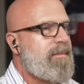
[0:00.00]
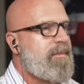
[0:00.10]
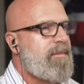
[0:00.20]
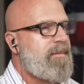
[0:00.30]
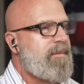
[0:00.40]

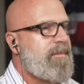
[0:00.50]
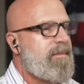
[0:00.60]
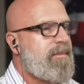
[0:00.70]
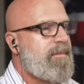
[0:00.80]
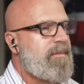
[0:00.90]

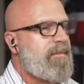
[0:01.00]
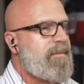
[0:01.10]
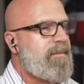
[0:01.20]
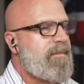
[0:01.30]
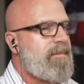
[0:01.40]

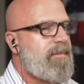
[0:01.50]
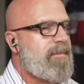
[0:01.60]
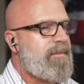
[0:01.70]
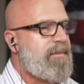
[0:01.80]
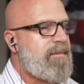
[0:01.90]

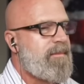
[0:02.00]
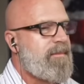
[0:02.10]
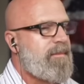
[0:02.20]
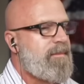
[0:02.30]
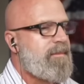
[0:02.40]

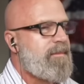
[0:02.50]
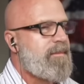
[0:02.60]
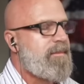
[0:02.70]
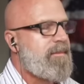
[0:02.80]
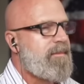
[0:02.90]

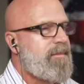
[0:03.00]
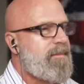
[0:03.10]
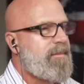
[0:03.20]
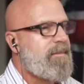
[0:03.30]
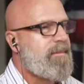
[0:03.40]

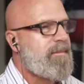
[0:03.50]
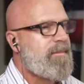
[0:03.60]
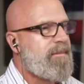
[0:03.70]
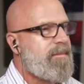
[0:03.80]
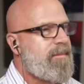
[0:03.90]

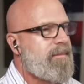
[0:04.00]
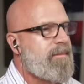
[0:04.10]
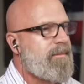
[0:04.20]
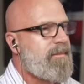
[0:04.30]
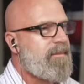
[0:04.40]

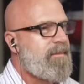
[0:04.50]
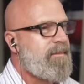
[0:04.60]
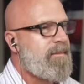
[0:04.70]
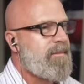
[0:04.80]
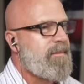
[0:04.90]

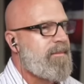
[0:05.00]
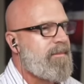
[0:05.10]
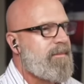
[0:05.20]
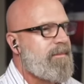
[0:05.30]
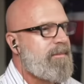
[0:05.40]

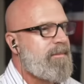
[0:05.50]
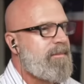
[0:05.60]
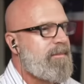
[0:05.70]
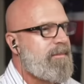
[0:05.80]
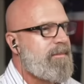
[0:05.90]

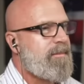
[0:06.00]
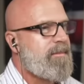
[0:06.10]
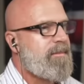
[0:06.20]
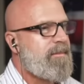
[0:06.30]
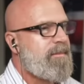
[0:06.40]

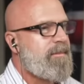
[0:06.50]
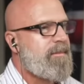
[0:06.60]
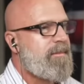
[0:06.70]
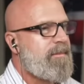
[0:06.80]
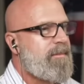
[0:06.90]

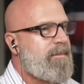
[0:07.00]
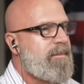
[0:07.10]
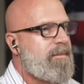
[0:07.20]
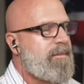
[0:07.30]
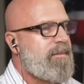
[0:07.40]

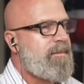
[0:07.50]
The person shown says nothing.